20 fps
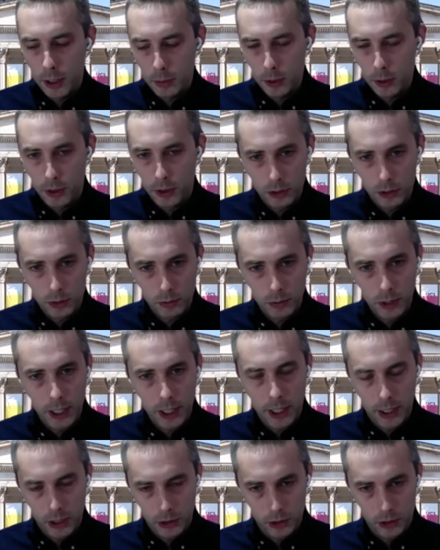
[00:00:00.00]
has been doing some
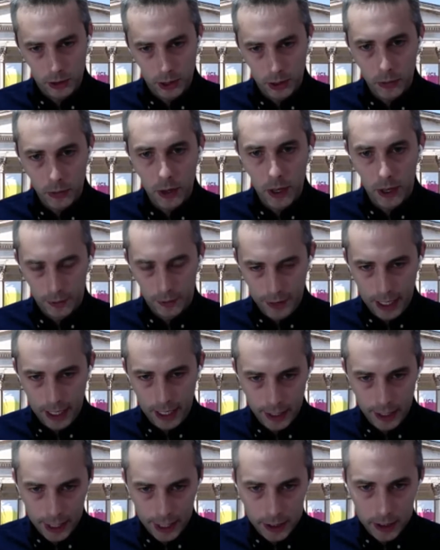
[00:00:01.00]
really interesting work,
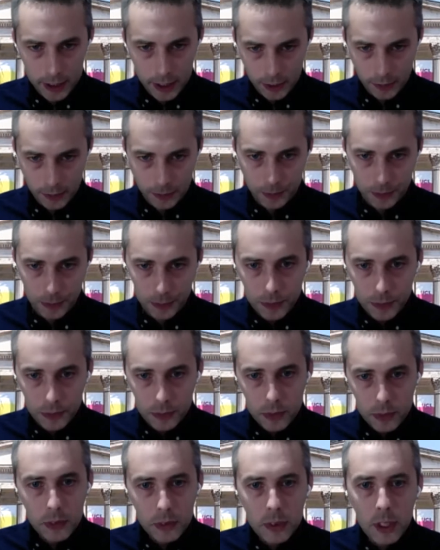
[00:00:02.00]
validating
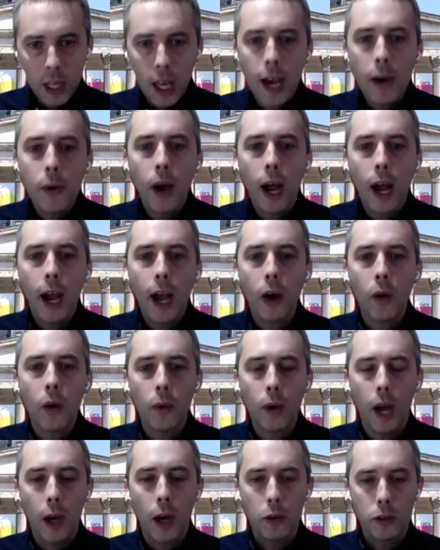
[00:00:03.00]
how,
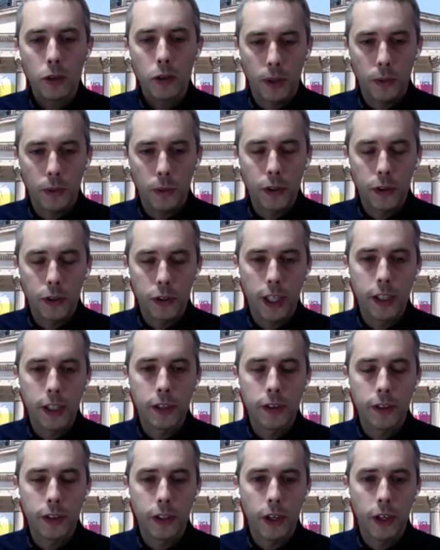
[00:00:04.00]
how what
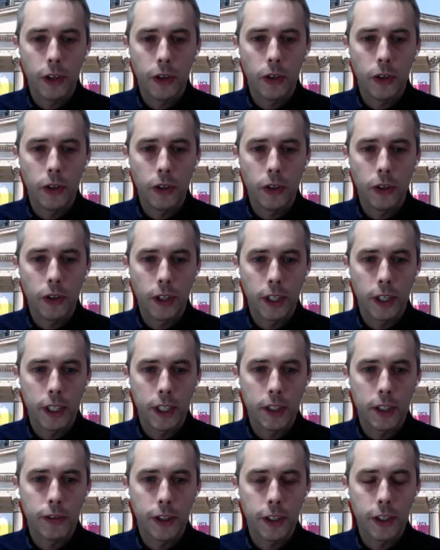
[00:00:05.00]
size of the cohort you can
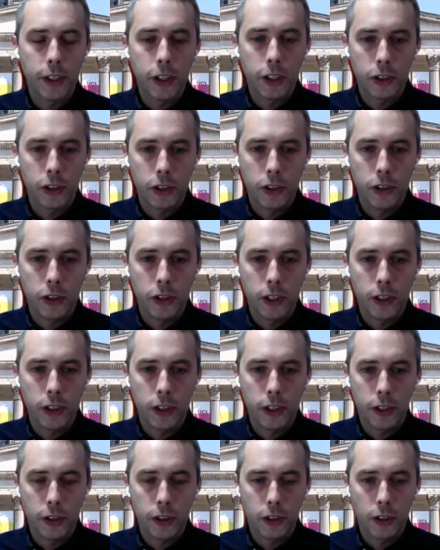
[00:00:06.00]
identify just using
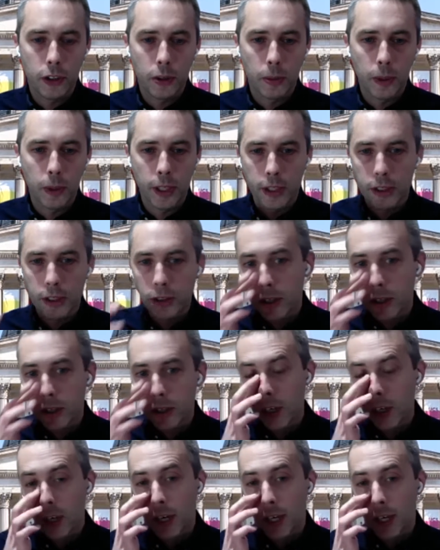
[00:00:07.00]
the anonymized
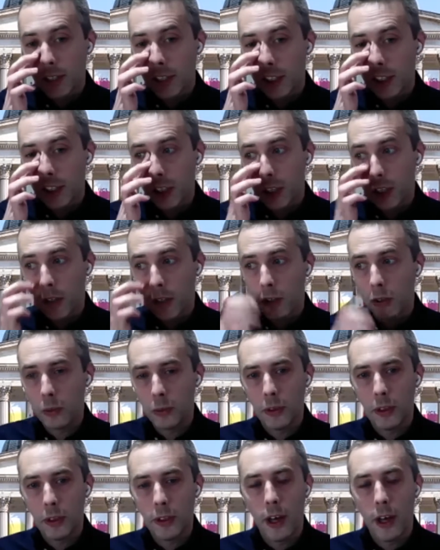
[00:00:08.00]
I C D codes
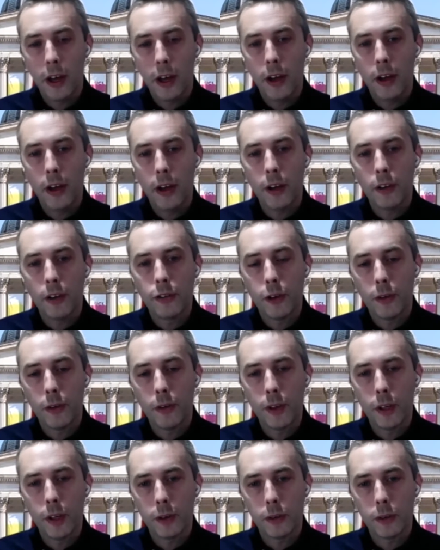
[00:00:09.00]
uh,
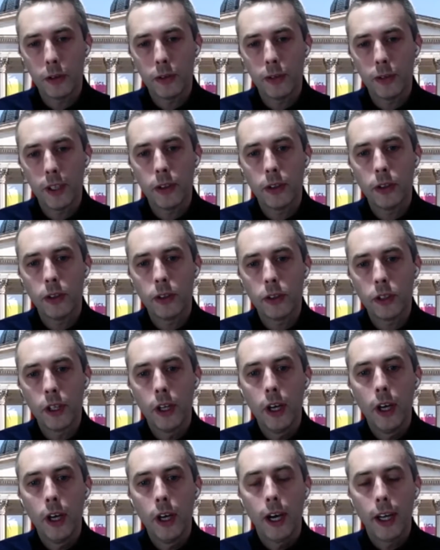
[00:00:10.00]
from the hospital
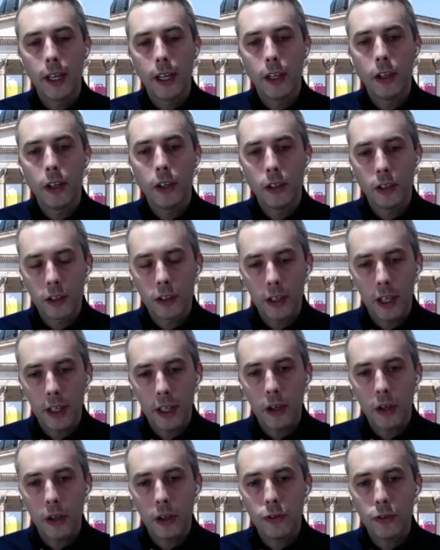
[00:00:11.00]
records. And it looks
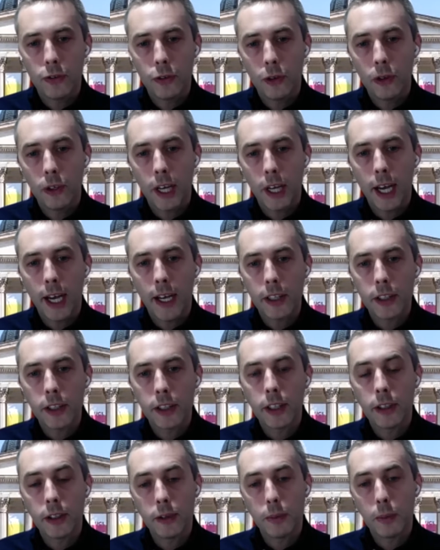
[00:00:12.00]
like going forward,
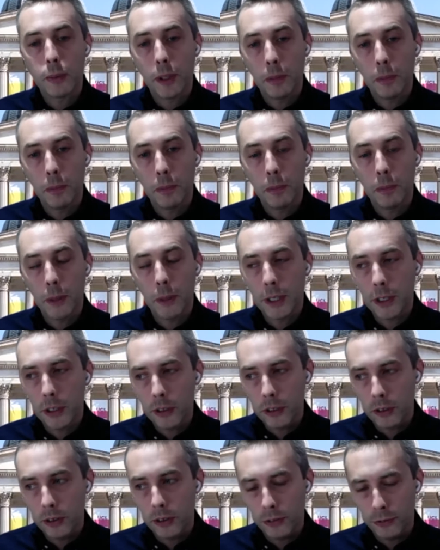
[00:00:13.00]
actually, there's been a,
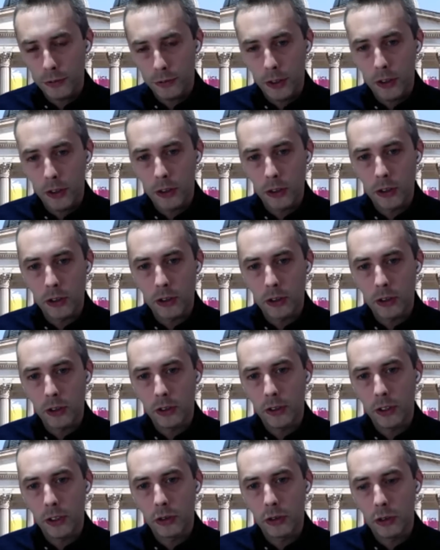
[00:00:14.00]
because of the focus
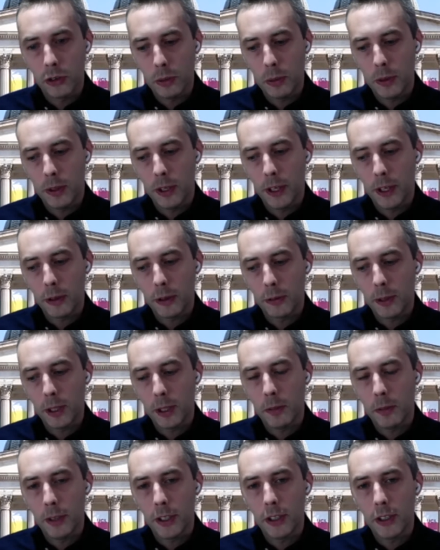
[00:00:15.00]
on this group and their
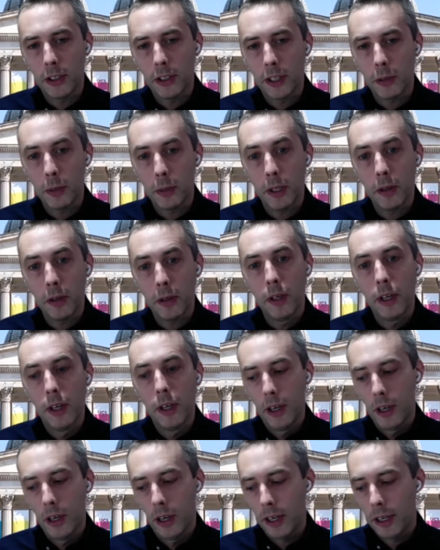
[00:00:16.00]
hospital admissions, there's been a,
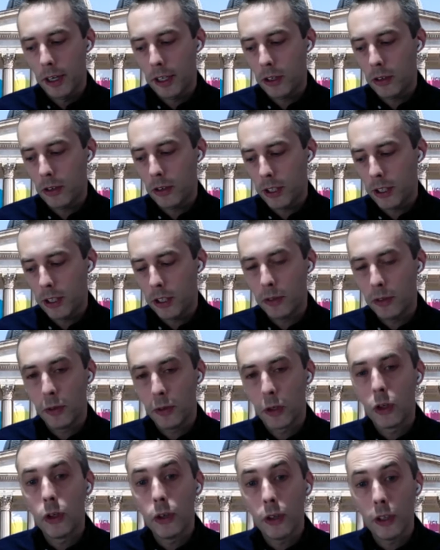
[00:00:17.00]
an increase in
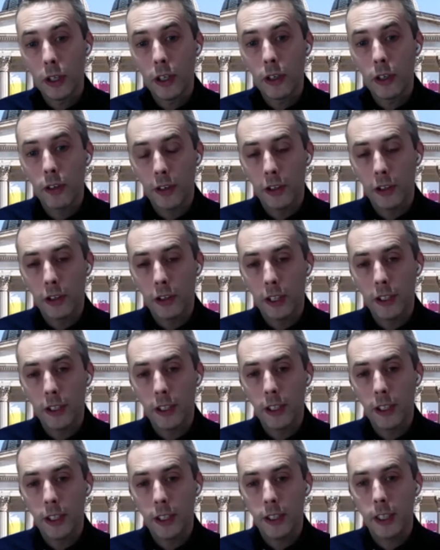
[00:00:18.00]
the recording of those I
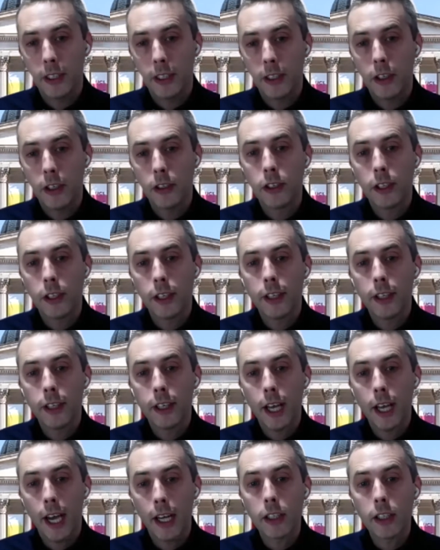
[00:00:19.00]
C D ten codes. And I
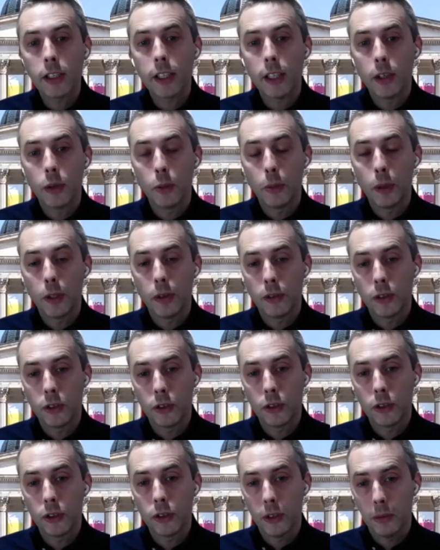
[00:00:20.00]
think actually it will be a
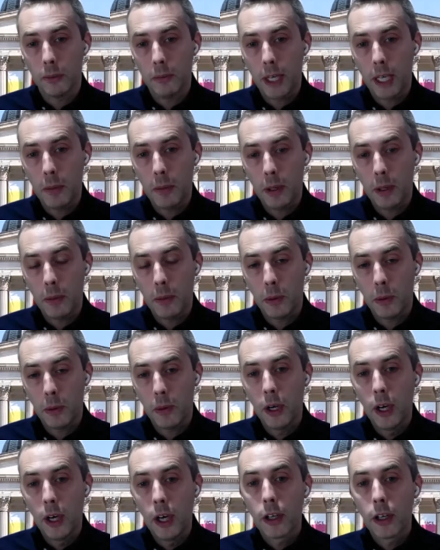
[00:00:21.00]
resource that many
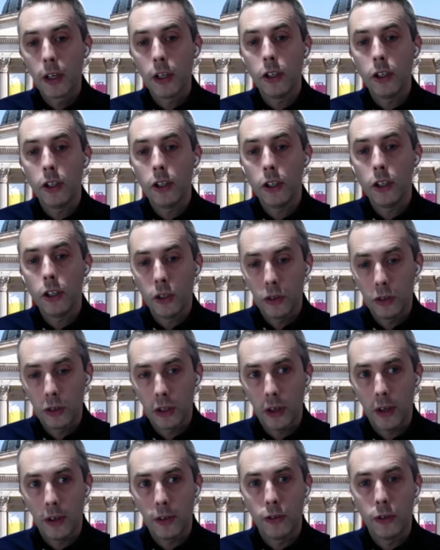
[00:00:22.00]
people could
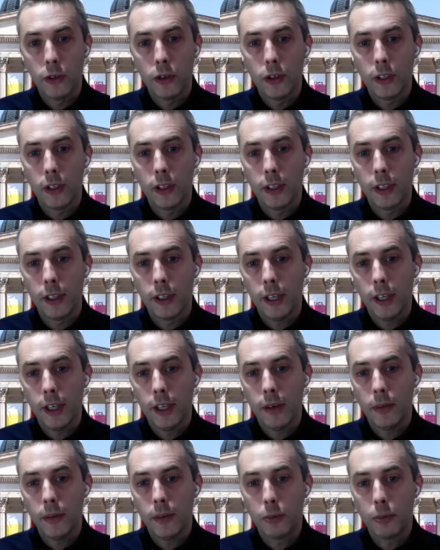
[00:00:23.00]
use going forward. And I,
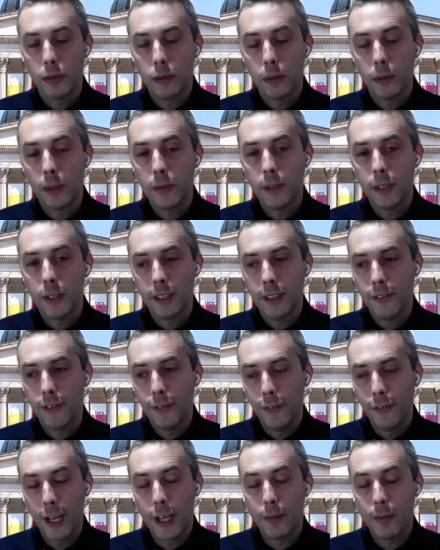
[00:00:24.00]
and I probably would
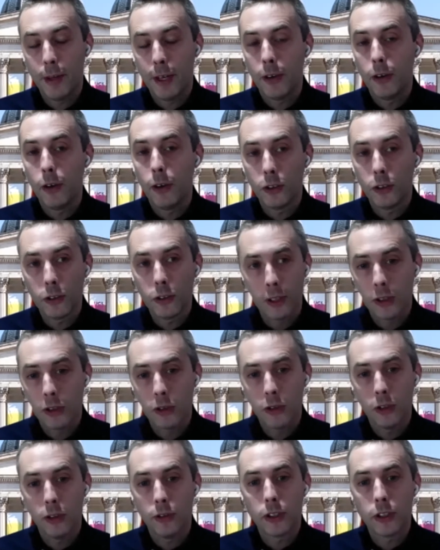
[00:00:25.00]
even recommend not doing
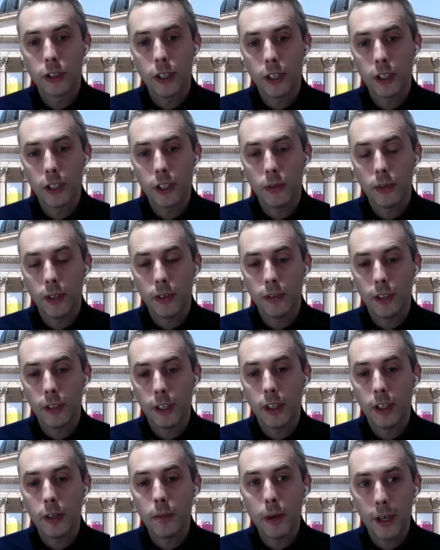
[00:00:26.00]
the sort of research that we've
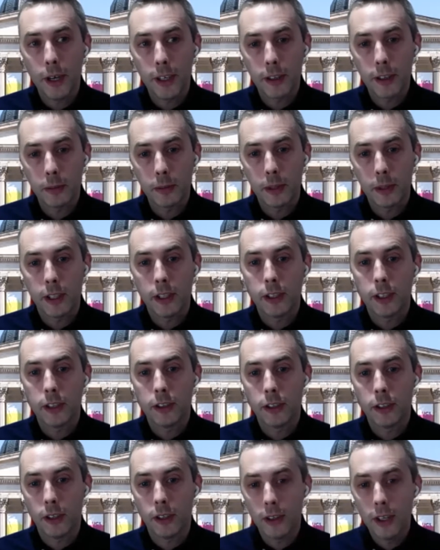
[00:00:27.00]
done in the past, because
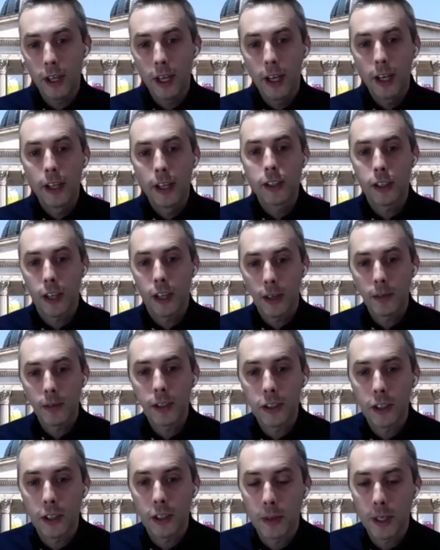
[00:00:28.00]
it's so time
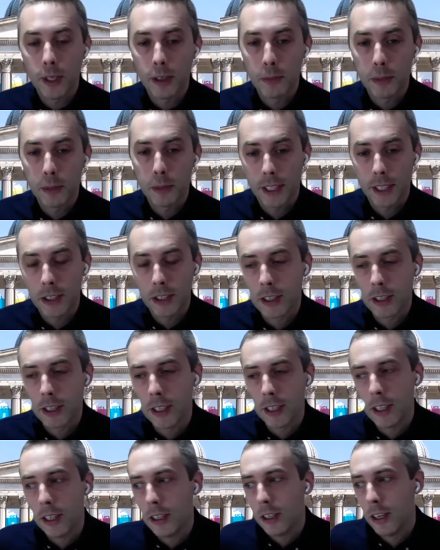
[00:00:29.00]
consuming and
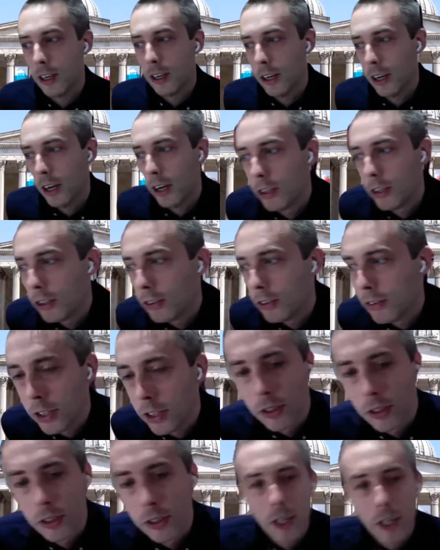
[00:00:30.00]
potentially uh,
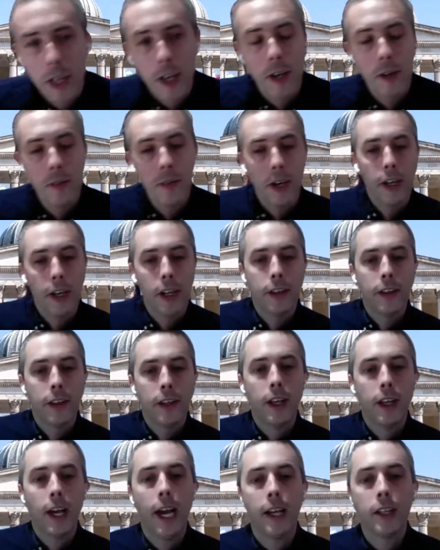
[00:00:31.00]
onerous. Um, and I
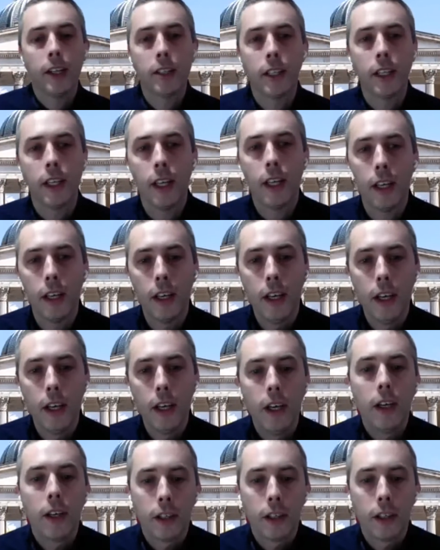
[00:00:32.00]
think actually,
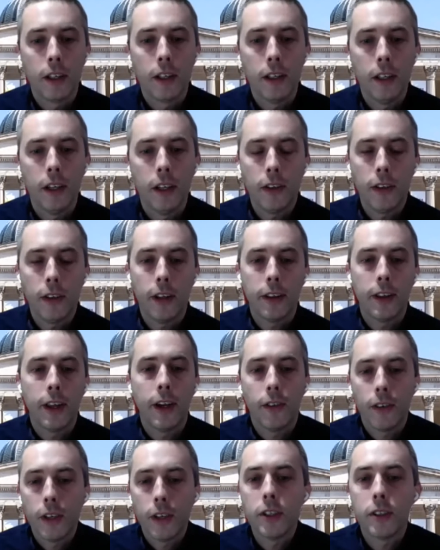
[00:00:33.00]
you know,
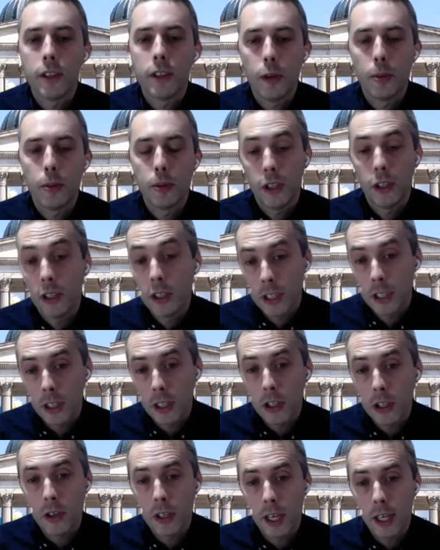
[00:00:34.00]
there is the opportunity in
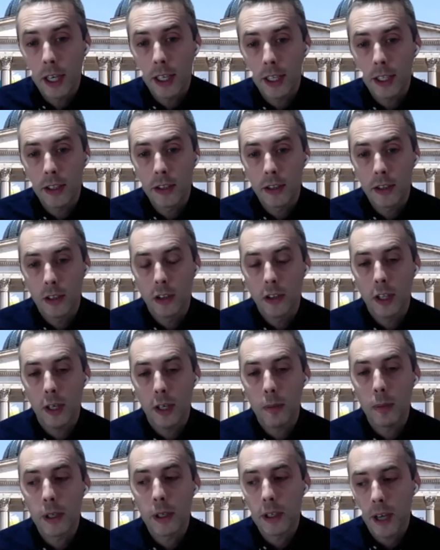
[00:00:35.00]
the U K at least to do
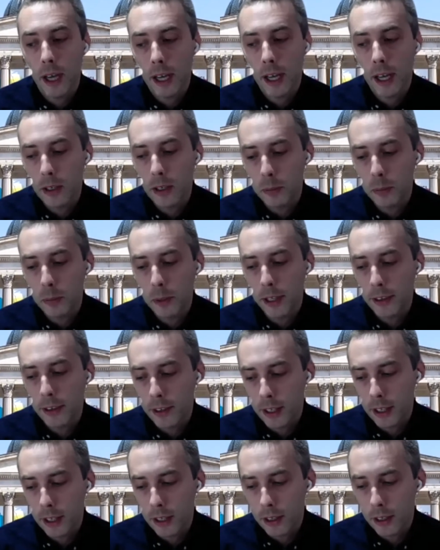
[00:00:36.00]
that. But, and, but I
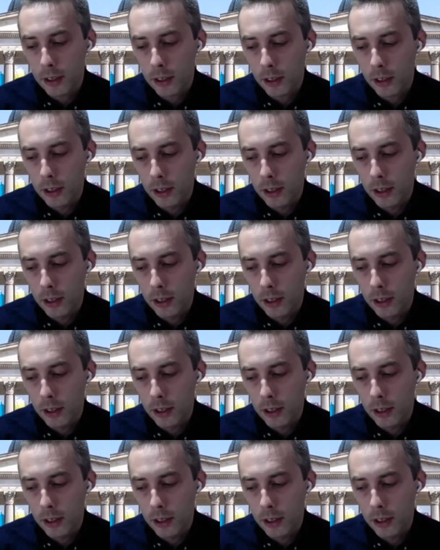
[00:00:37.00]
think